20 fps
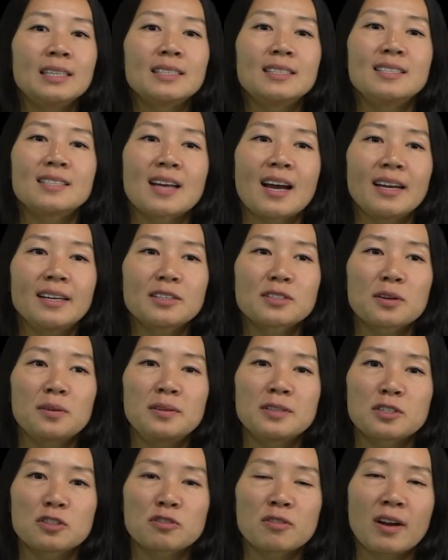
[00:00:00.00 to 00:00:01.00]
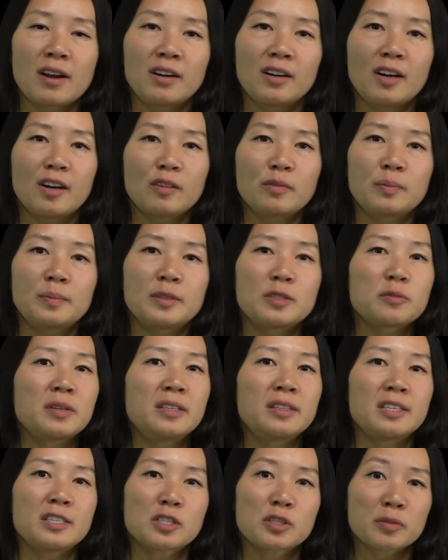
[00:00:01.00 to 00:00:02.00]
Design is always a trade-off
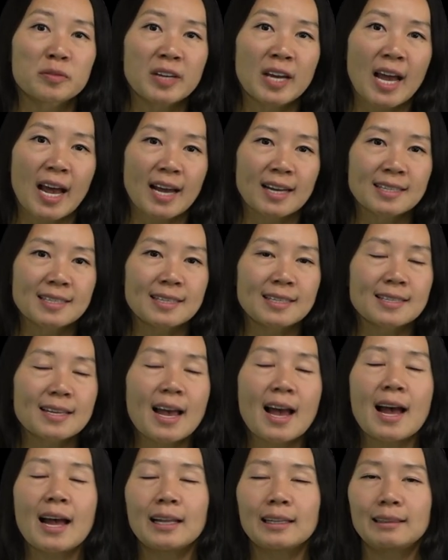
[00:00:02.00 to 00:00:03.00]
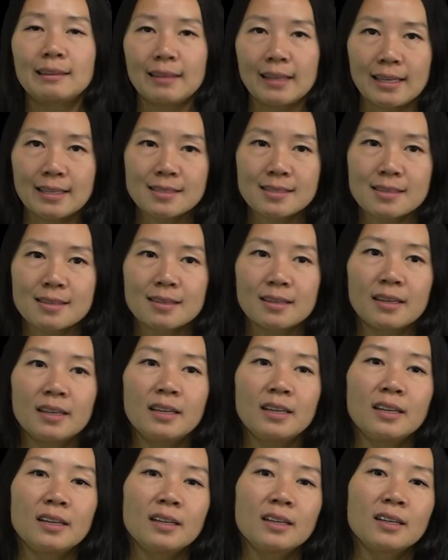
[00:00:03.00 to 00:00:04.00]
between these three axes, at least.
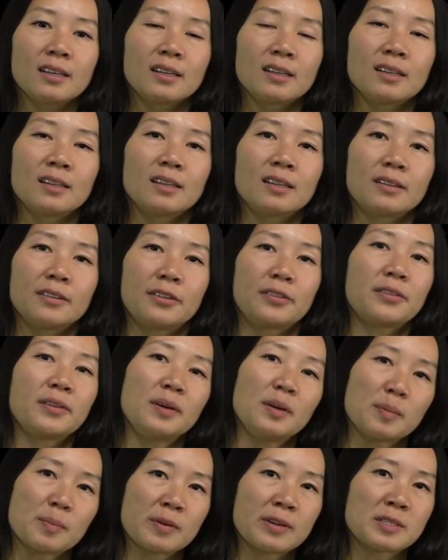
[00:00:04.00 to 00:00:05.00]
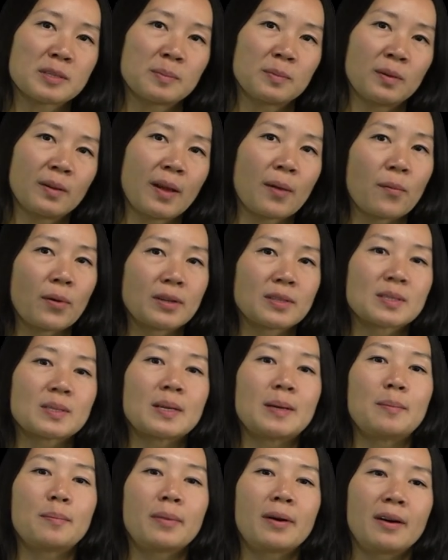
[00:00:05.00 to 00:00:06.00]
The third principle I want
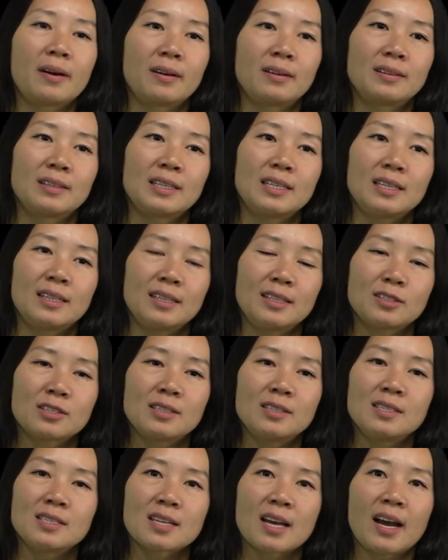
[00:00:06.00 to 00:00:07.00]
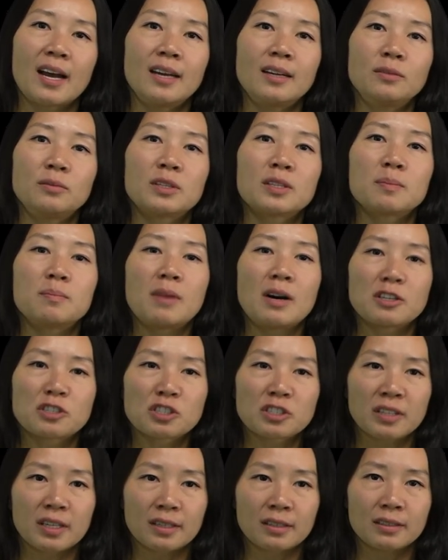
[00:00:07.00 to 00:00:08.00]
to impart is to design with
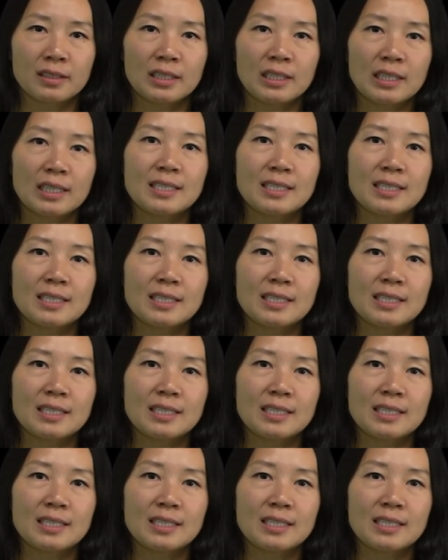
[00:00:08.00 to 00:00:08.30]
modularity,